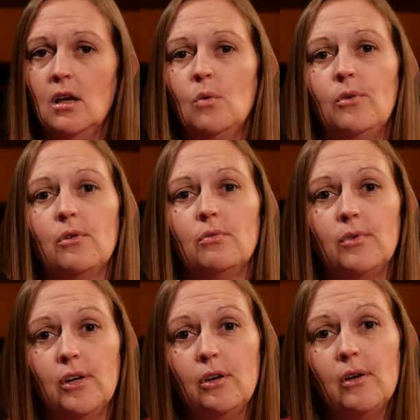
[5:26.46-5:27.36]
with a
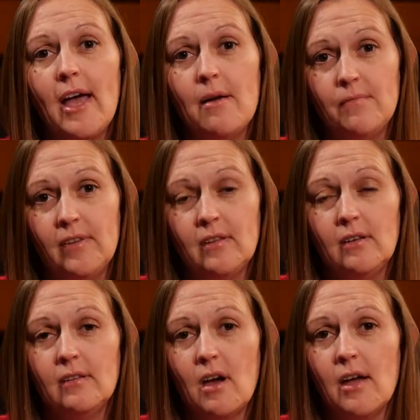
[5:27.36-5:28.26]
real
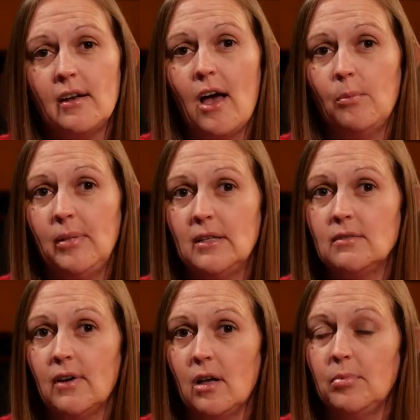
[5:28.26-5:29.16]
emphasis on helping
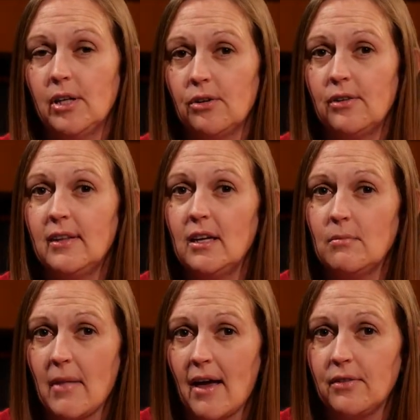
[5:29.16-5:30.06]
develop literacy
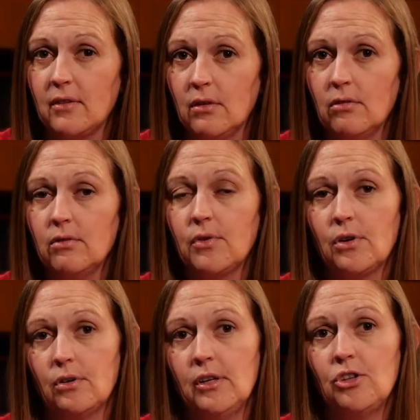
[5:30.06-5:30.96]
and math skills for
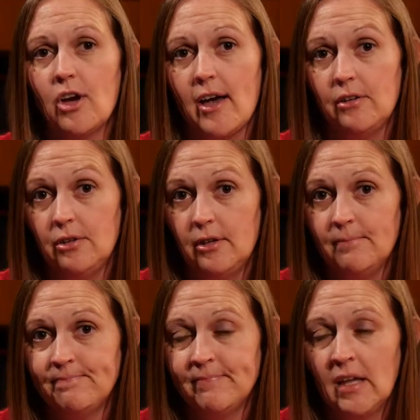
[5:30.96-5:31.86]
early childhood.
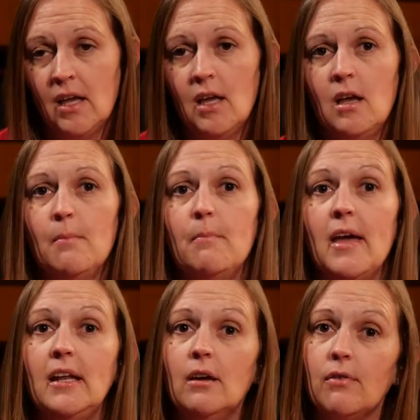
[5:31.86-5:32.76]

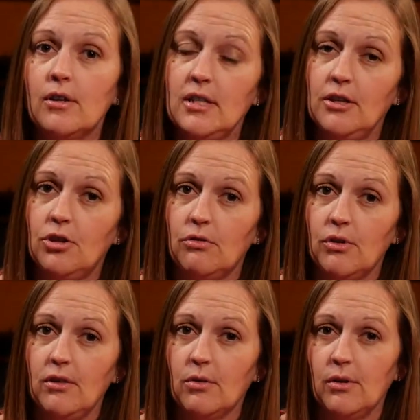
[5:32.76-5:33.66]
Many of our teaching
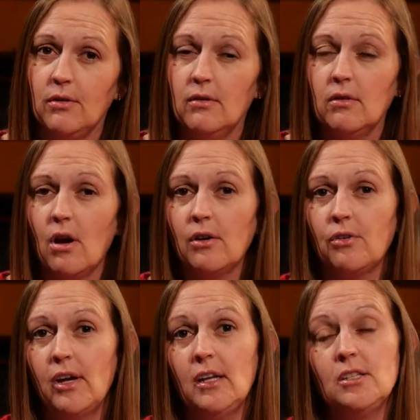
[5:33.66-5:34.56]
resources are
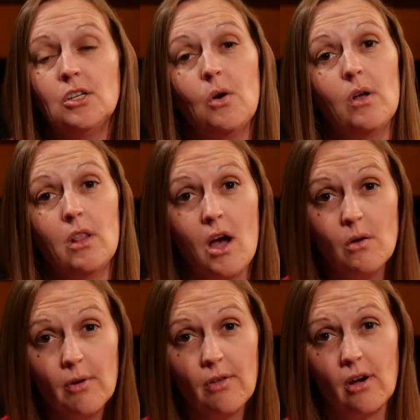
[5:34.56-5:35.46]
created to go
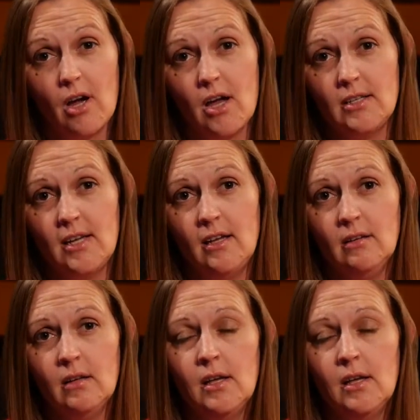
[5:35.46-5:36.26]
along with our content,